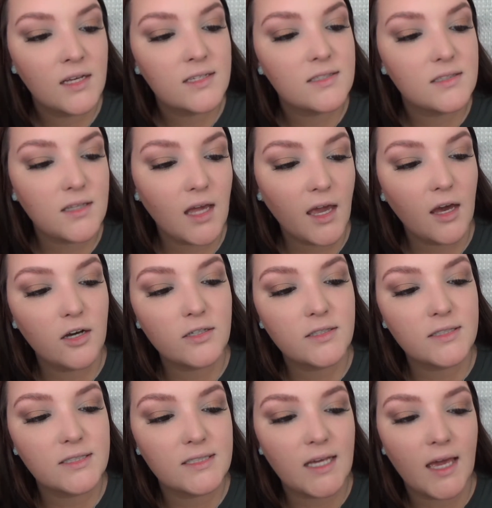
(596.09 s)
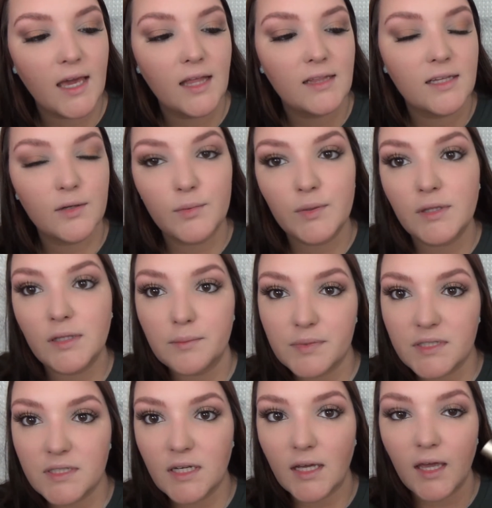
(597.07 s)
Stay All Day Liquid
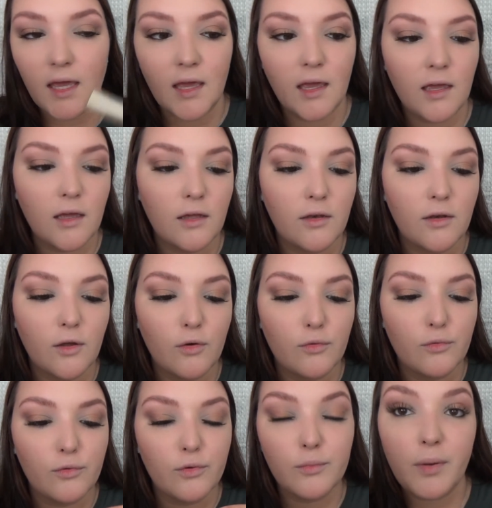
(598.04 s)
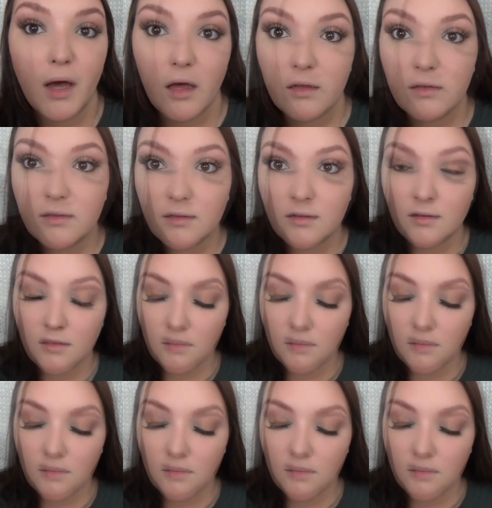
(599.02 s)
Lipstick in Rubino.